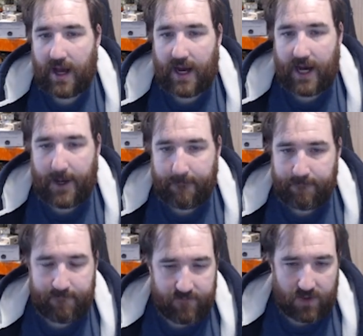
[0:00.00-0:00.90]

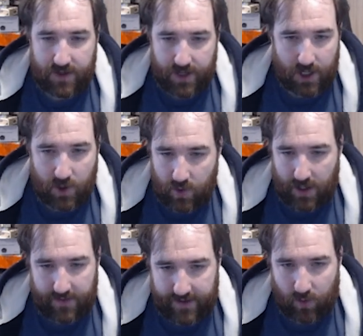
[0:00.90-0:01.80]
They're
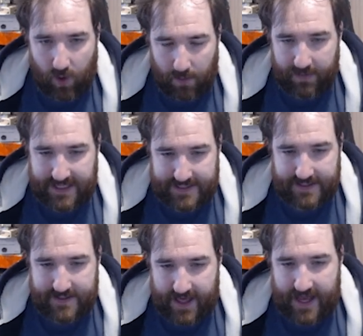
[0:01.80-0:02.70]
all on
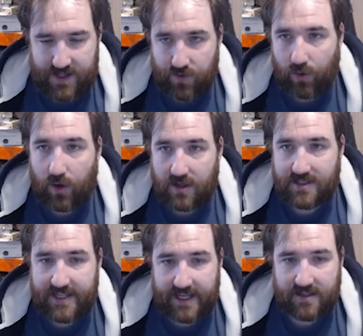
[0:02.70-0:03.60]
bases. Their heads are all on
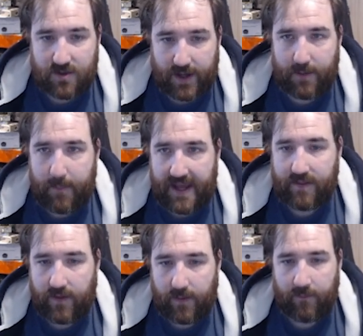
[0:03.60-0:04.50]
sticks, so I can
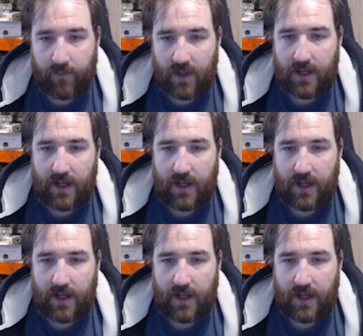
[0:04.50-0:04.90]
paint them.